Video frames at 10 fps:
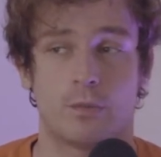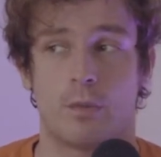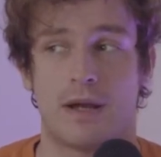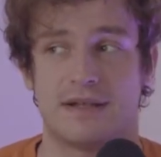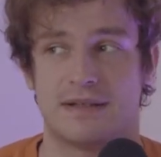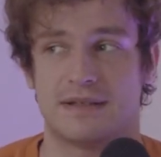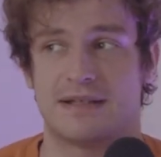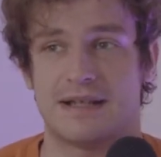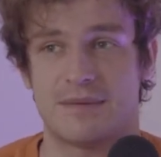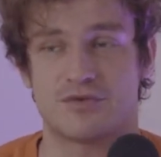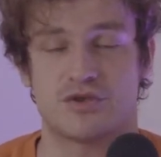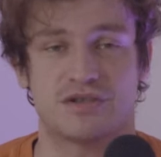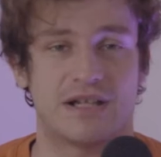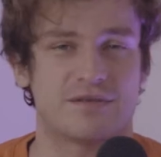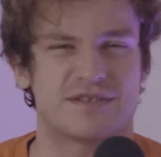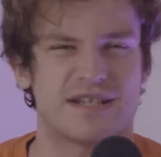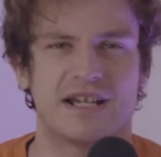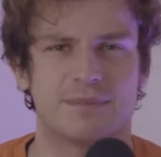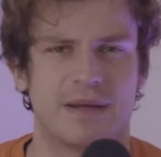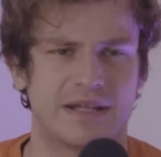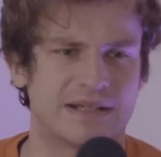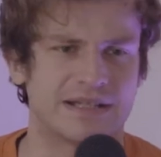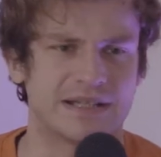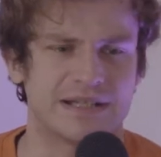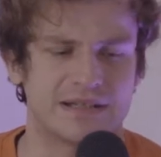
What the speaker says: when I'm shooting outside, mainly